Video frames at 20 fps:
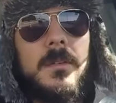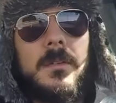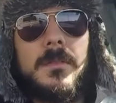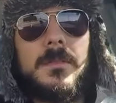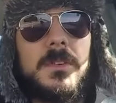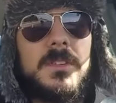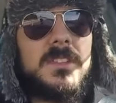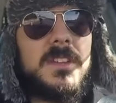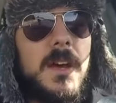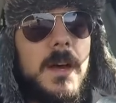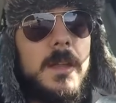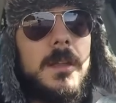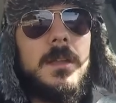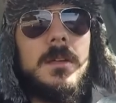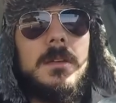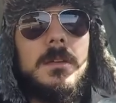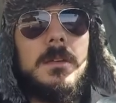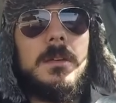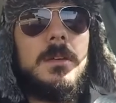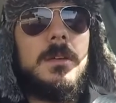I've ever done.
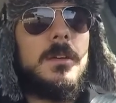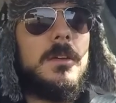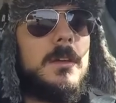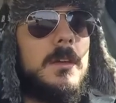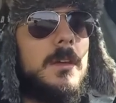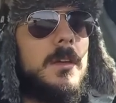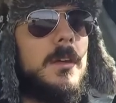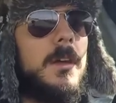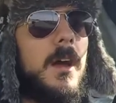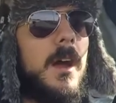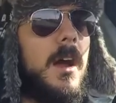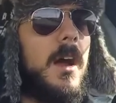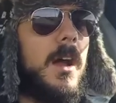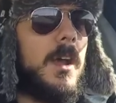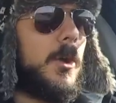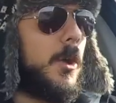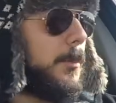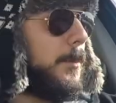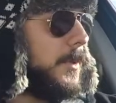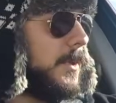
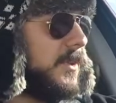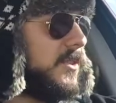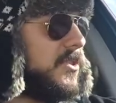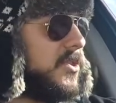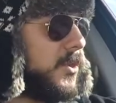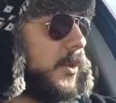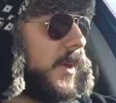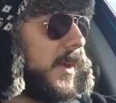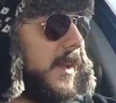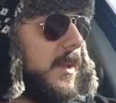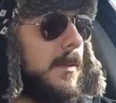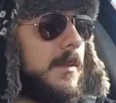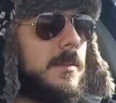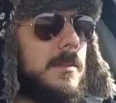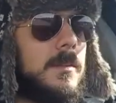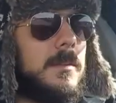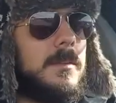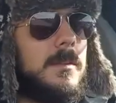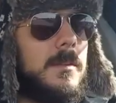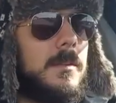I hope you enjoyed it.
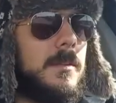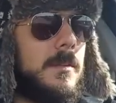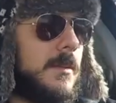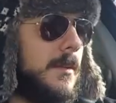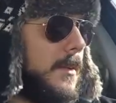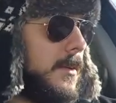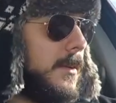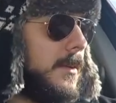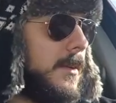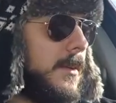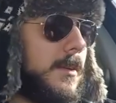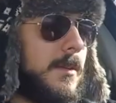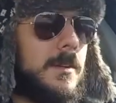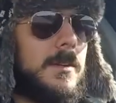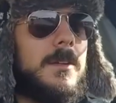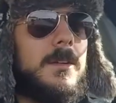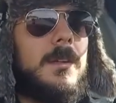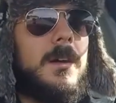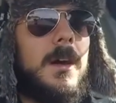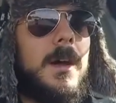
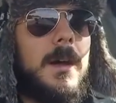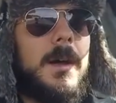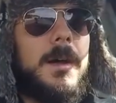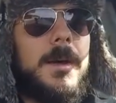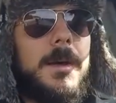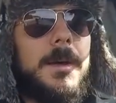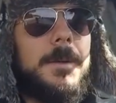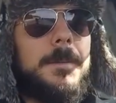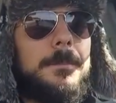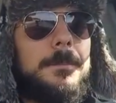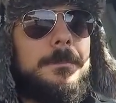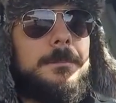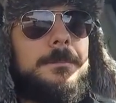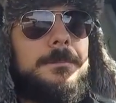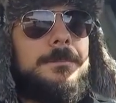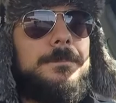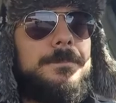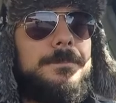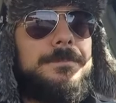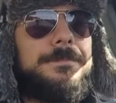
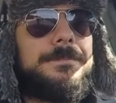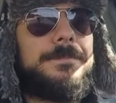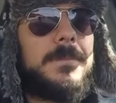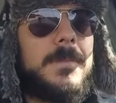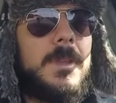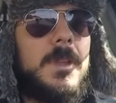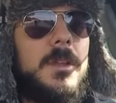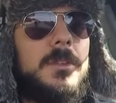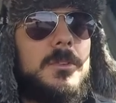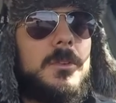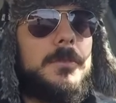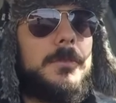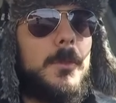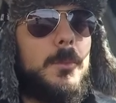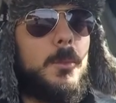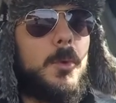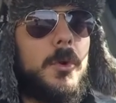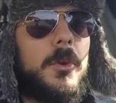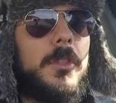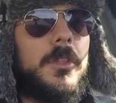I'll do a
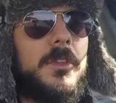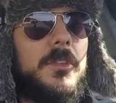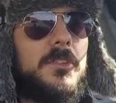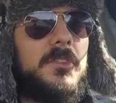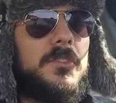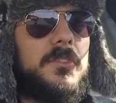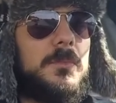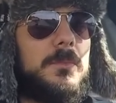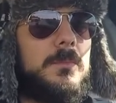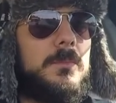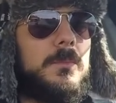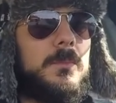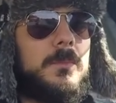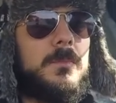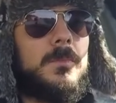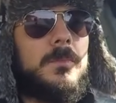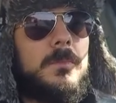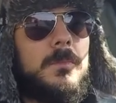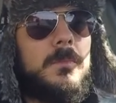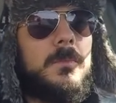few more of these
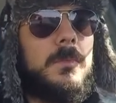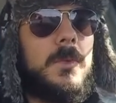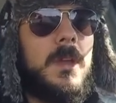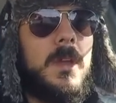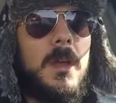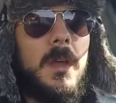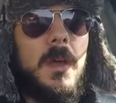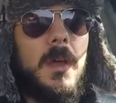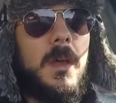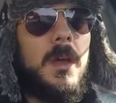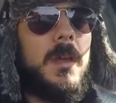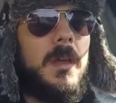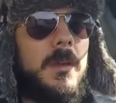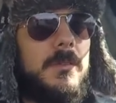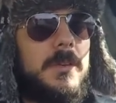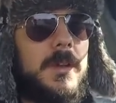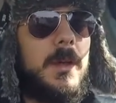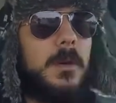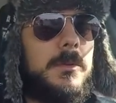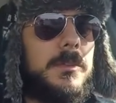
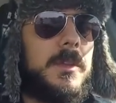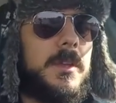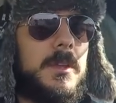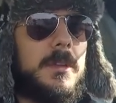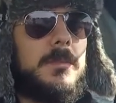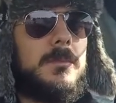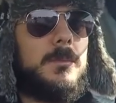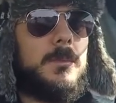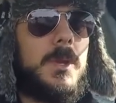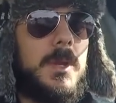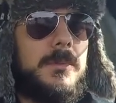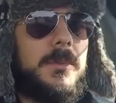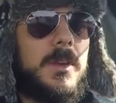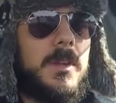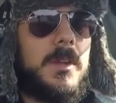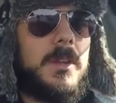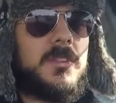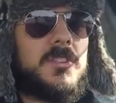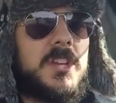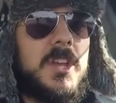every now and then, whenever
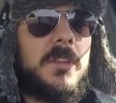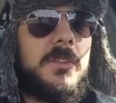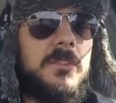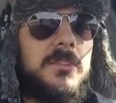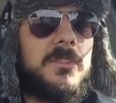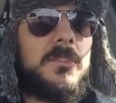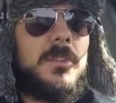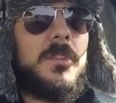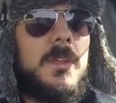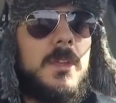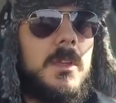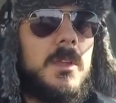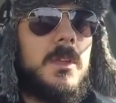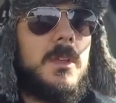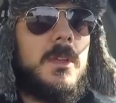I get a chance.